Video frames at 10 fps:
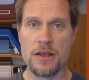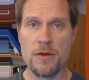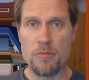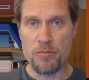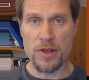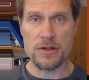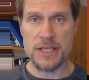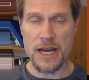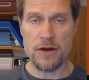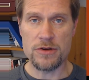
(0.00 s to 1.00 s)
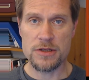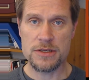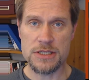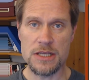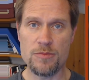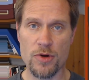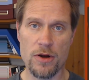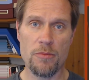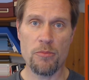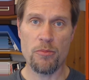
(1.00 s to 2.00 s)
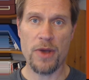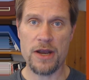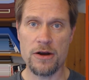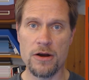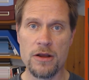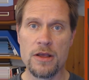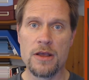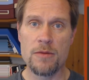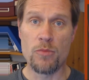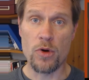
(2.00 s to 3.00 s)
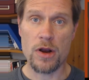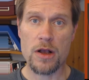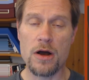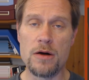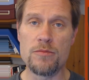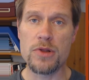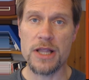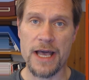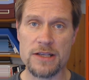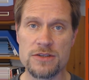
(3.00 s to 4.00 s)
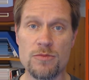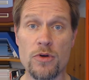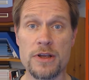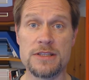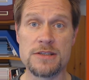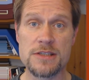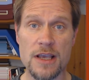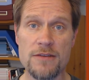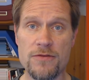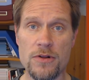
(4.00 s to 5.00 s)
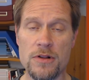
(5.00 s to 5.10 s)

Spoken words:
build it out deeper, better, more complex, more insightful.